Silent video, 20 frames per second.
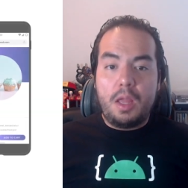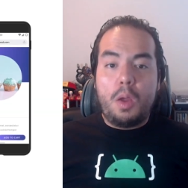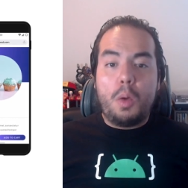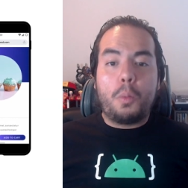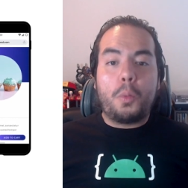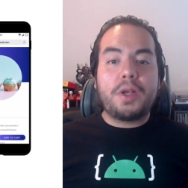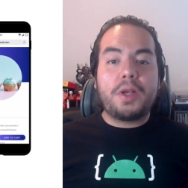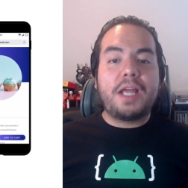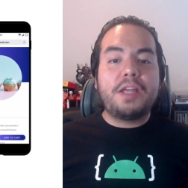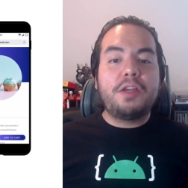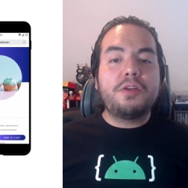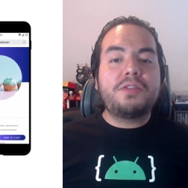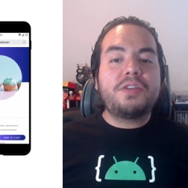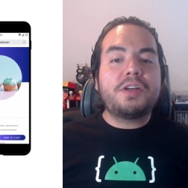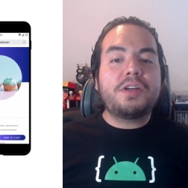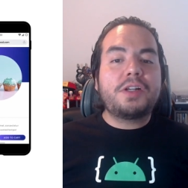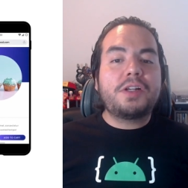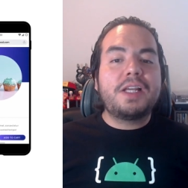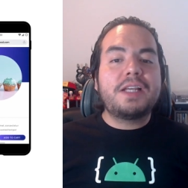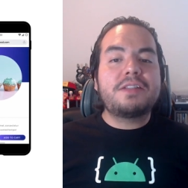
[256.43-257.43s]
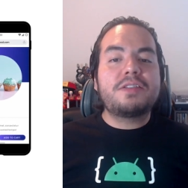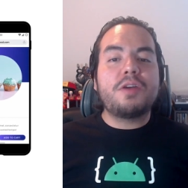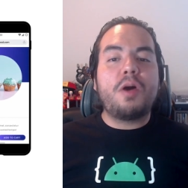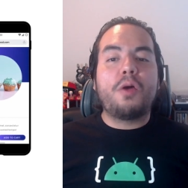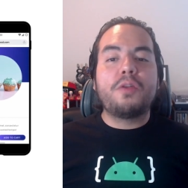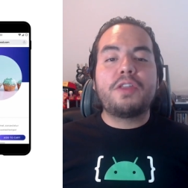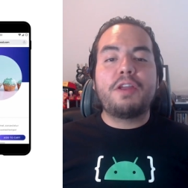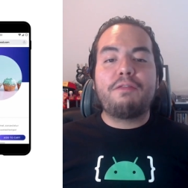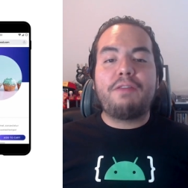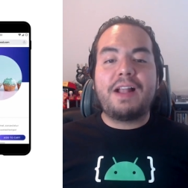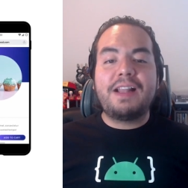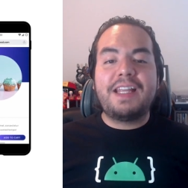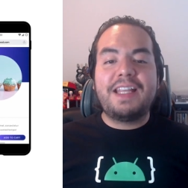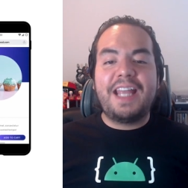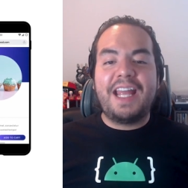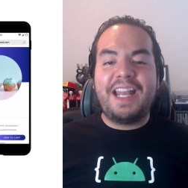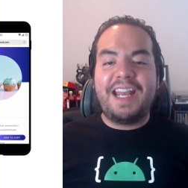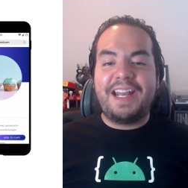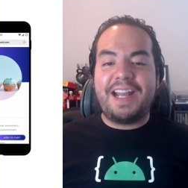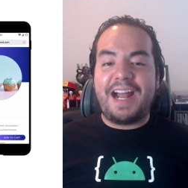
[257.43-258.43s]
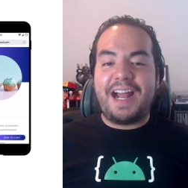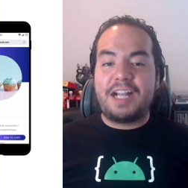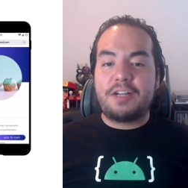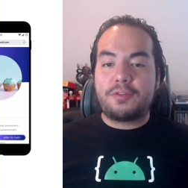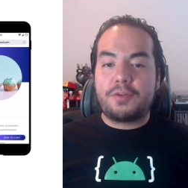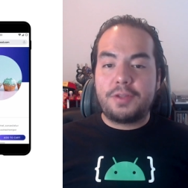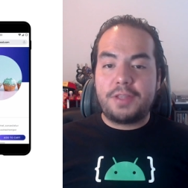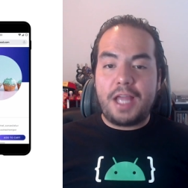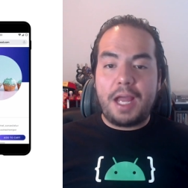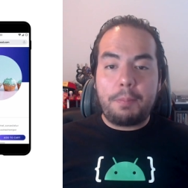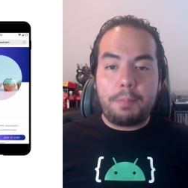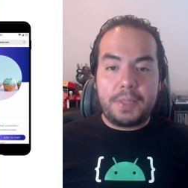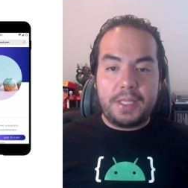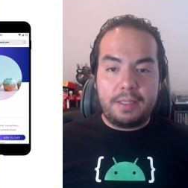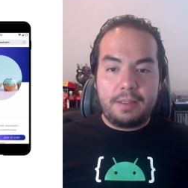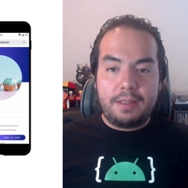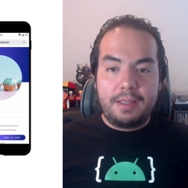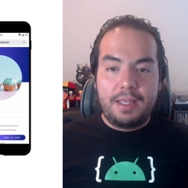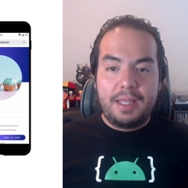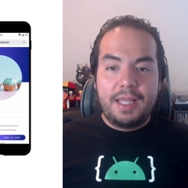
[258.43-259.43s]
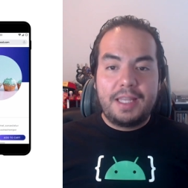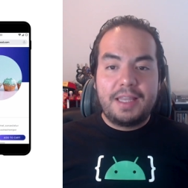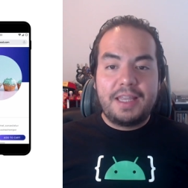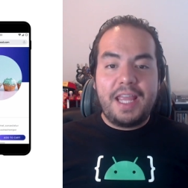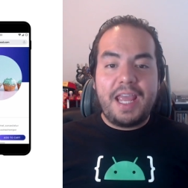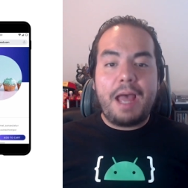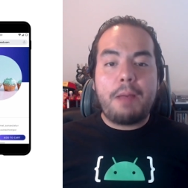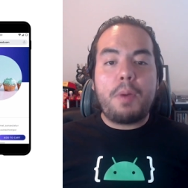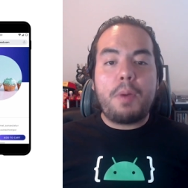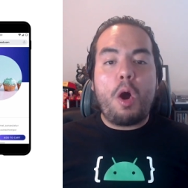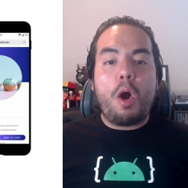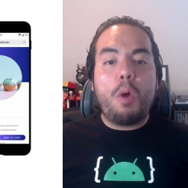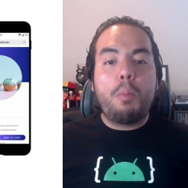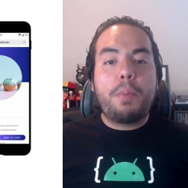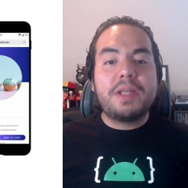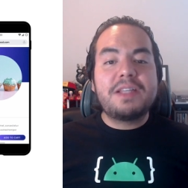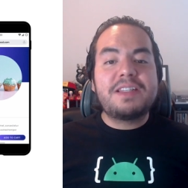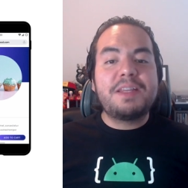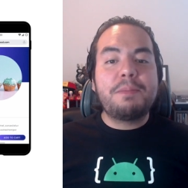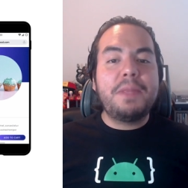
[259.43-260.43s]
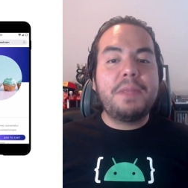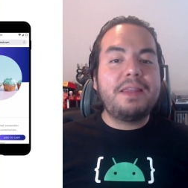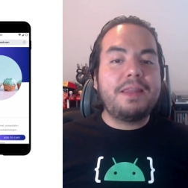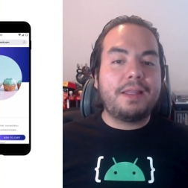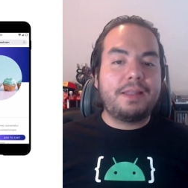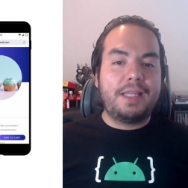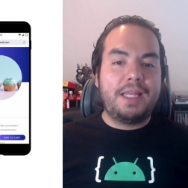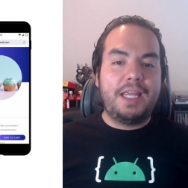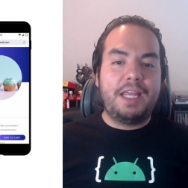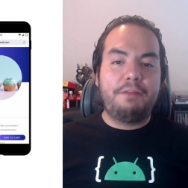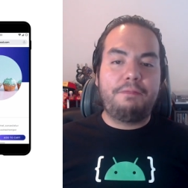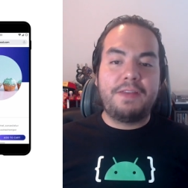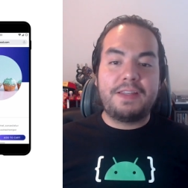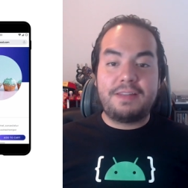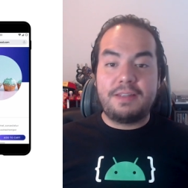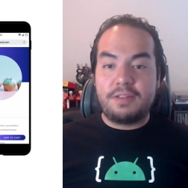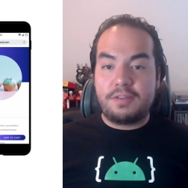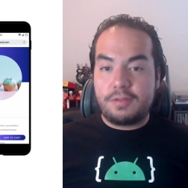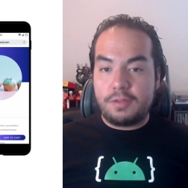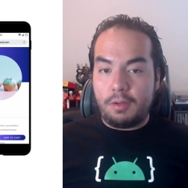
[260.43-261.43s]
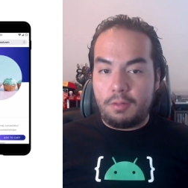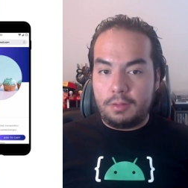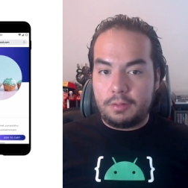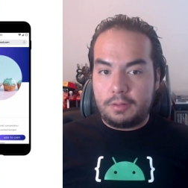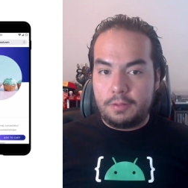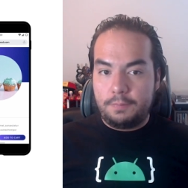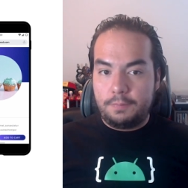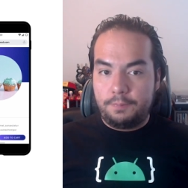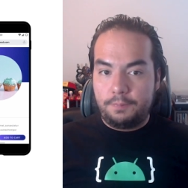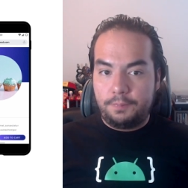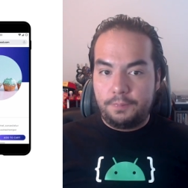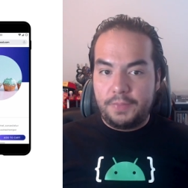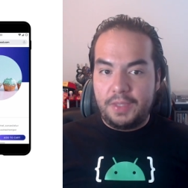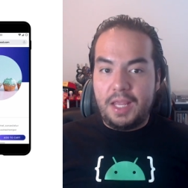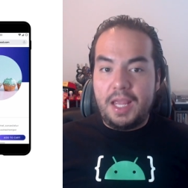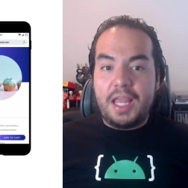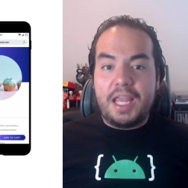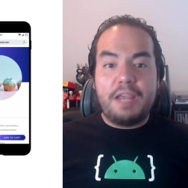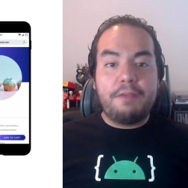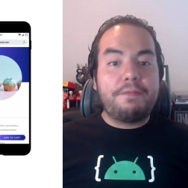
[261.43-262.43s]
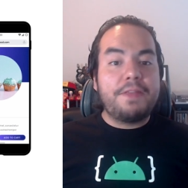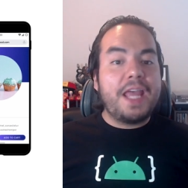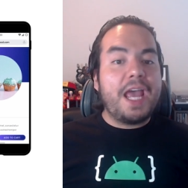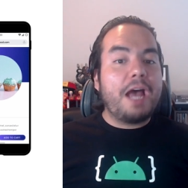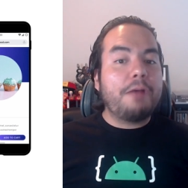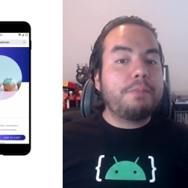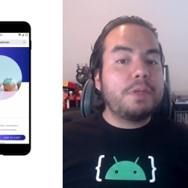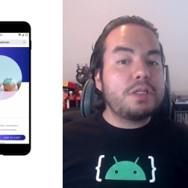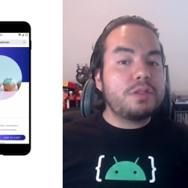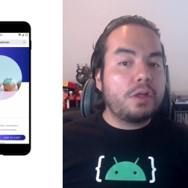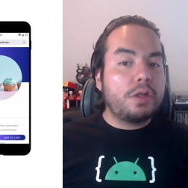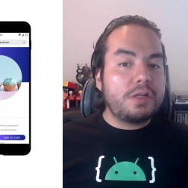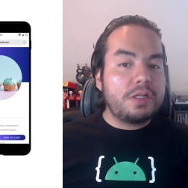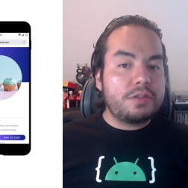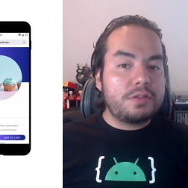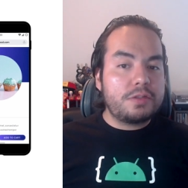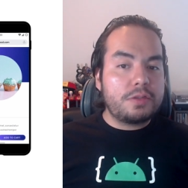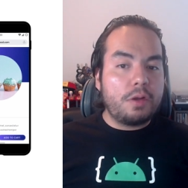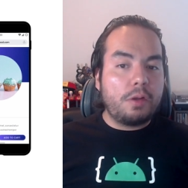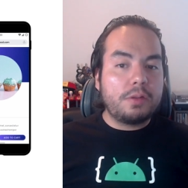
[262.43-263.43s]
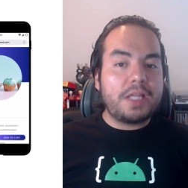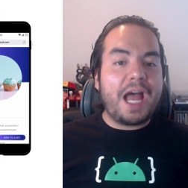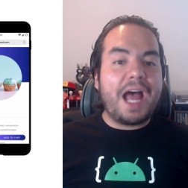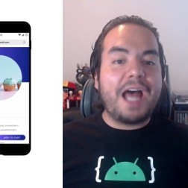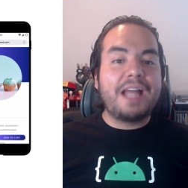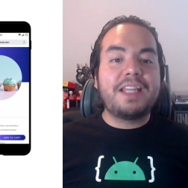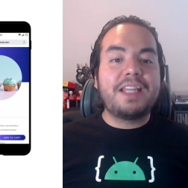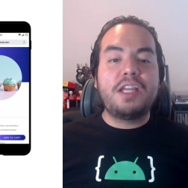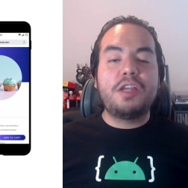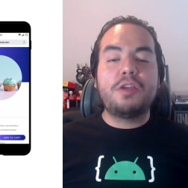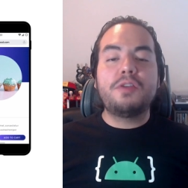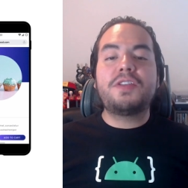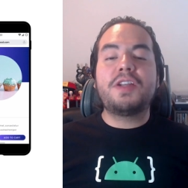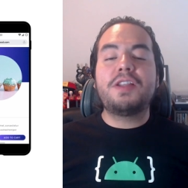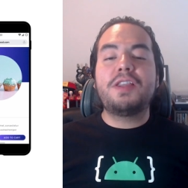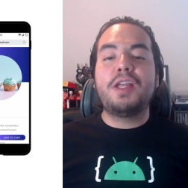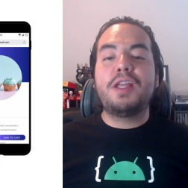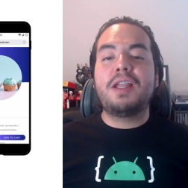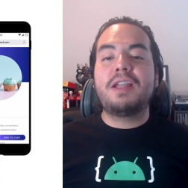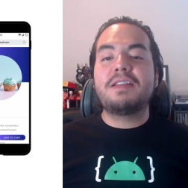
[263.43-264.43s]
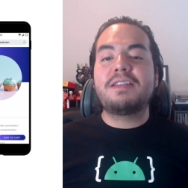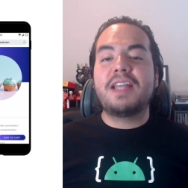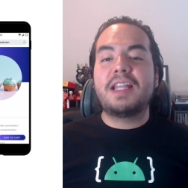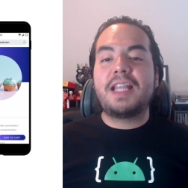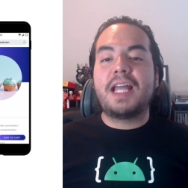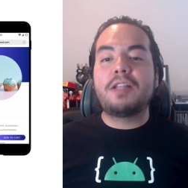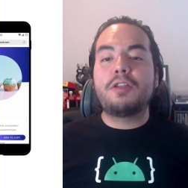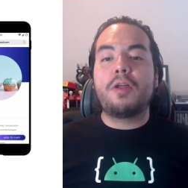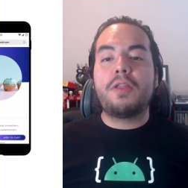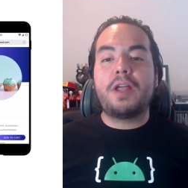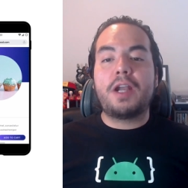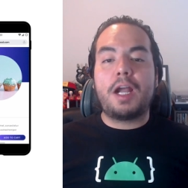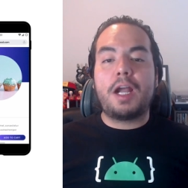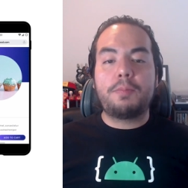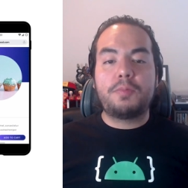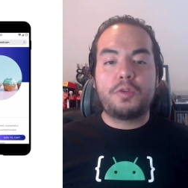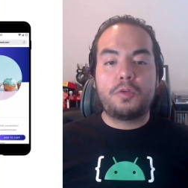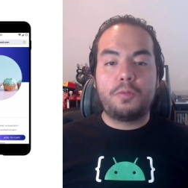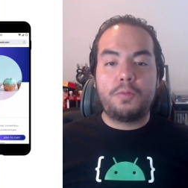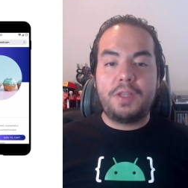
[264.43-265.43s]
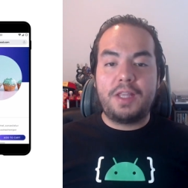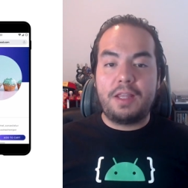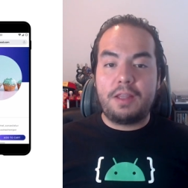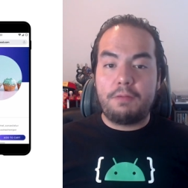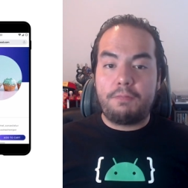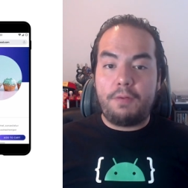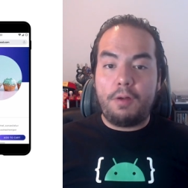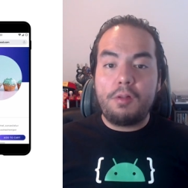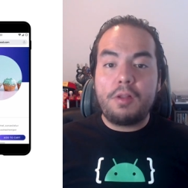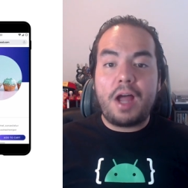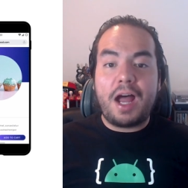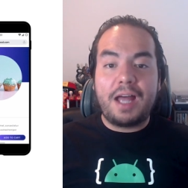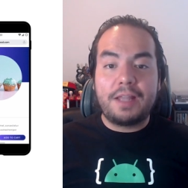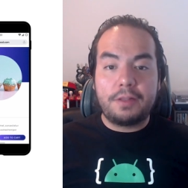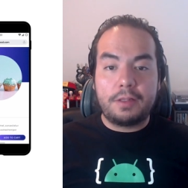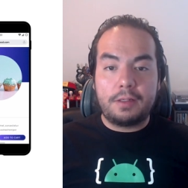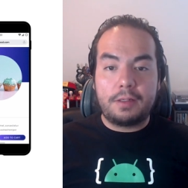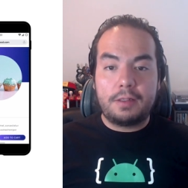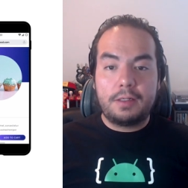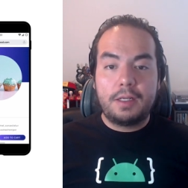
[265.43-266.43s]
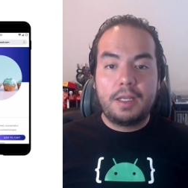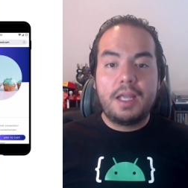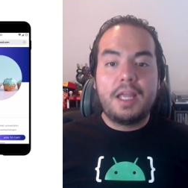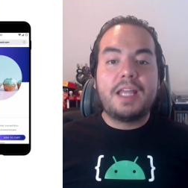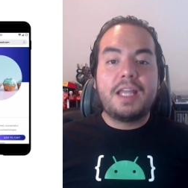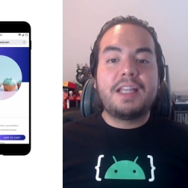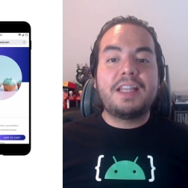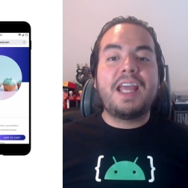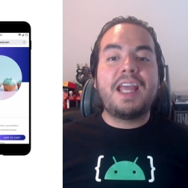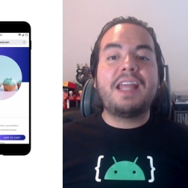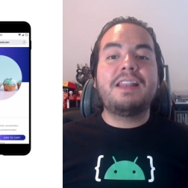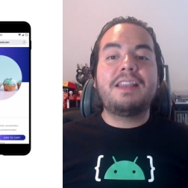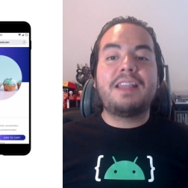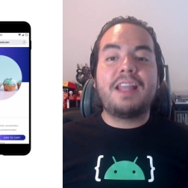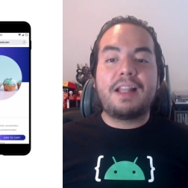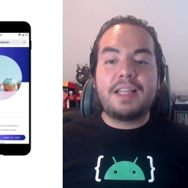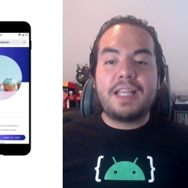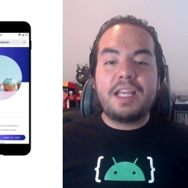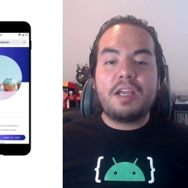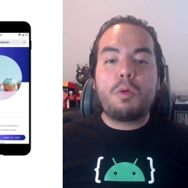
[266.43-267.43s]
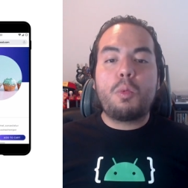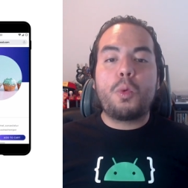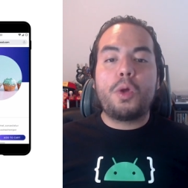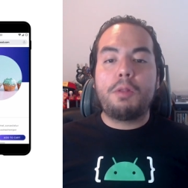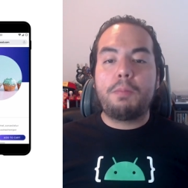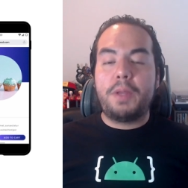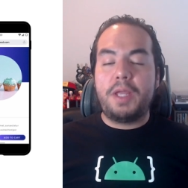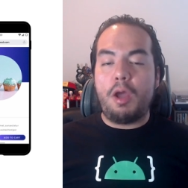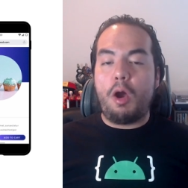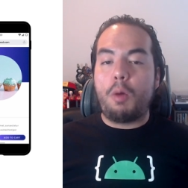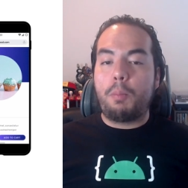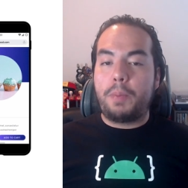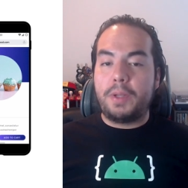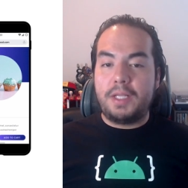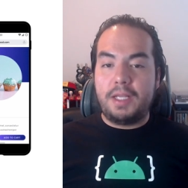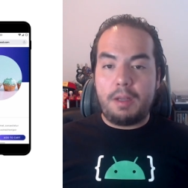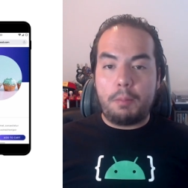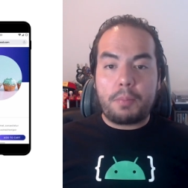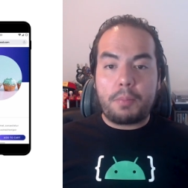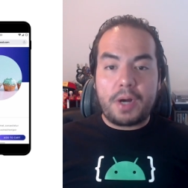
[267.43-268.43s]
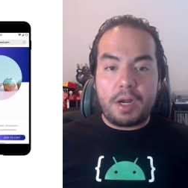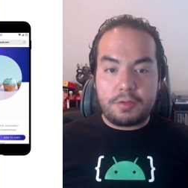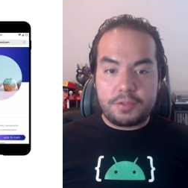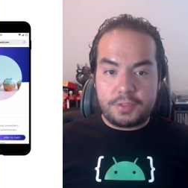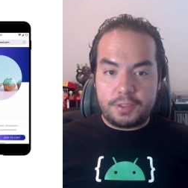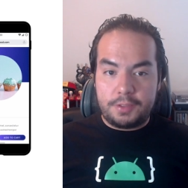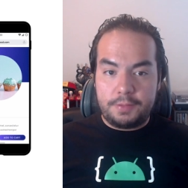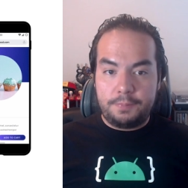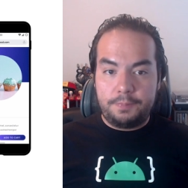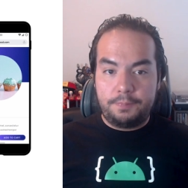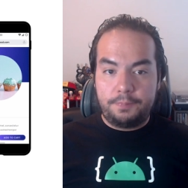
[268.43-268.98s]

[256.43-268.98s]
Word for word: When a user clicks on the validated Android app link, the app opens immediately if it's installed. If the app is not installed and the user didn't set another app to be the default handler, then the link will be open in a browser.